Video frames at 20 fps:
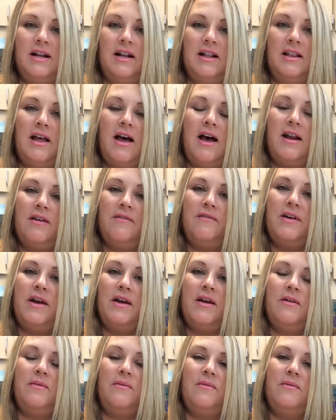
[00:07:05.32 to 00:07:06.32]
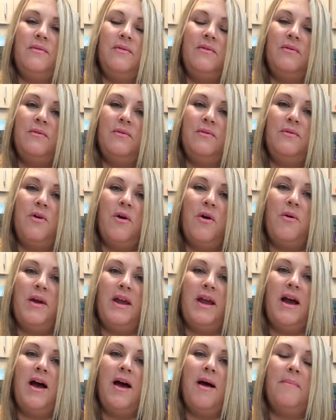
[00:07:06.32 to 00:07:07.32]
did a lot of it
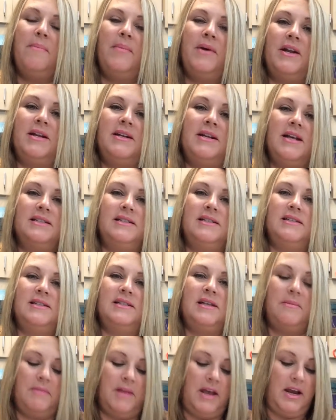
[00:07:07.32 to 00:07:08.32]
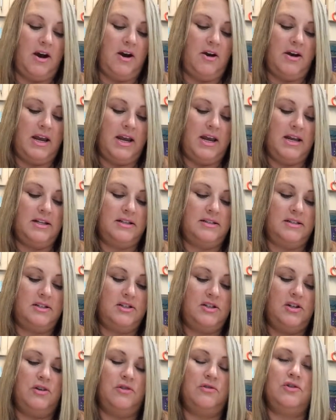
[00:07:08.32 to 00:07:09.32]
growing up, but it doesn't seem like our
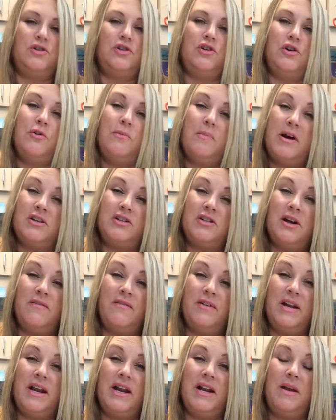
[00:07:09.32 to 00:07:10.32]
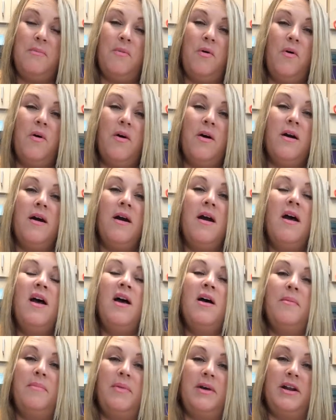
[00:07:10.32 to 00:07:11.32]
kids do too much of it anymore,
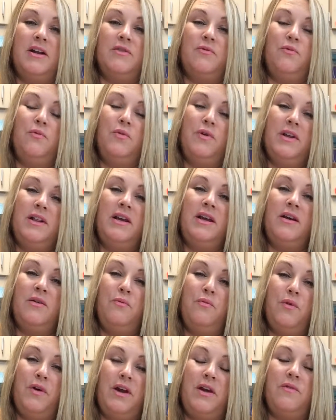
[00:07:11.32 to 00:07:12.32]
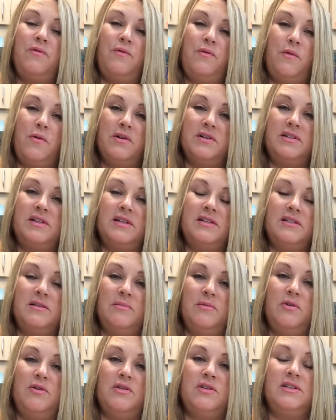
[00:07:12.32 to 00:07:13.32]
but it really reinforces
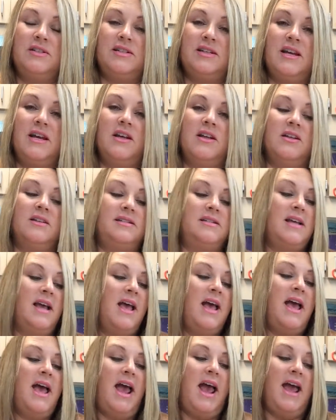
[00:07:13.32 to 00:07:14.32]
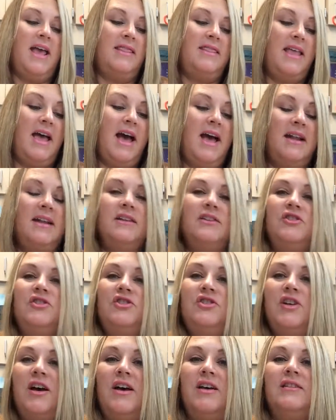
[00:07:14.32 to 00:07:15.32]
some good skills, and that is
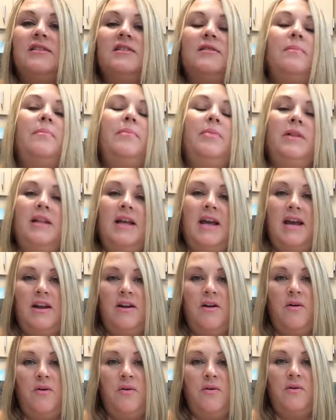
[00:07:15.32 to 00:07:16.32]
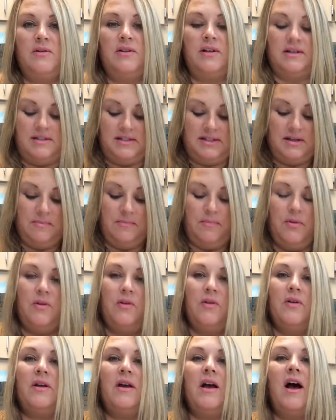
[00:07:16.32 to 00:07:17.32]
just plain old
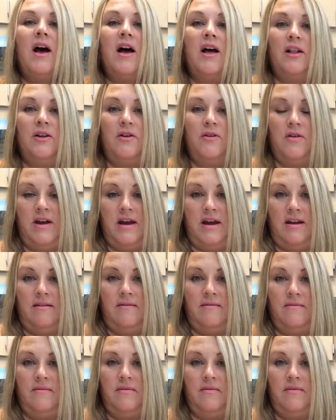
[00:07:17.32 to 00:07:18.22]
simple coloring.